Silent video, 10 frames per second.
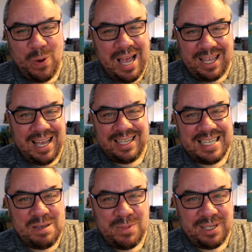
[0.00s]
I
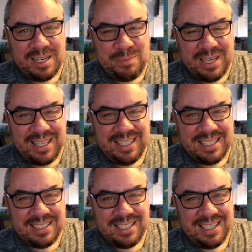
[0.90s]
say mutt guppy, I think
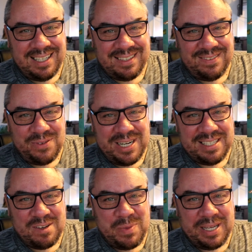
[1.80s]
that's a
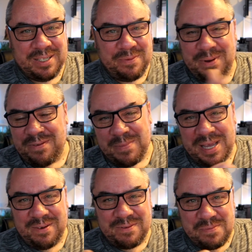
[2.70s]
phrase that I picked up off
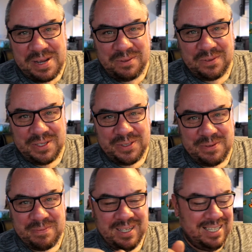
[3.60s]
Michael from Michael's Fish
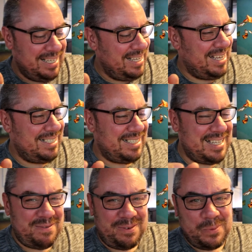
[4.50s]
Room. It's a
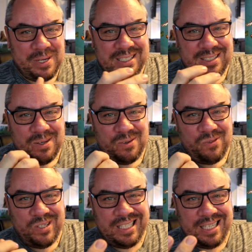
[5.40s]
term for when it's
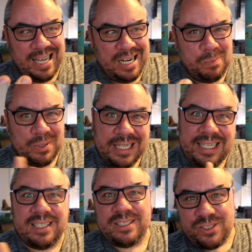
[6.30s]
not really any
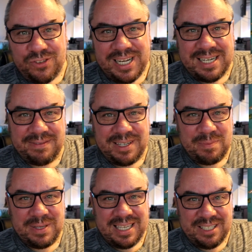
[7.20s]
particular strain of
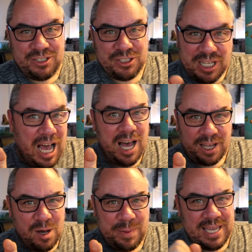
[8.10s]
guppy, it's just a
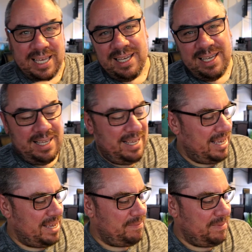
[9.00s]
guppy.
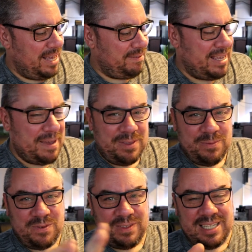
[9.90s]
I've kept
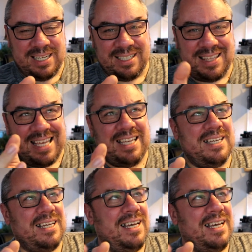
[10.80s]
them over the years. I think